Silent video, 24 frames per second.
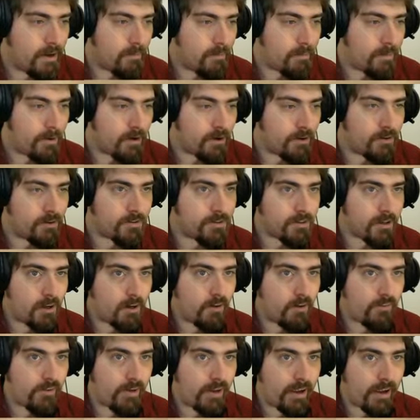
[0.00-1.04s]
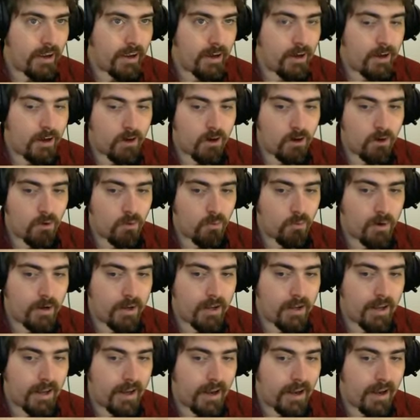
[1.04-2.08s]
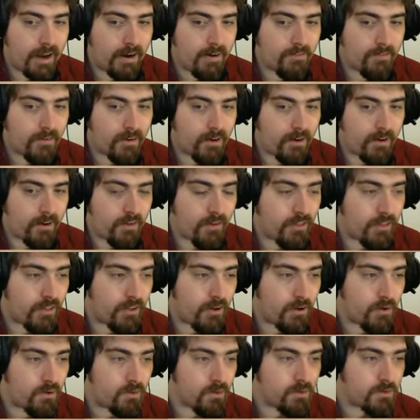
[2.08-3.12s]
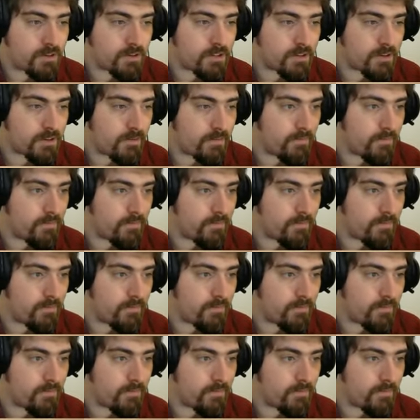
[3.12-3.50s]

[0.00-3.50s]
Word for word: because over here we have those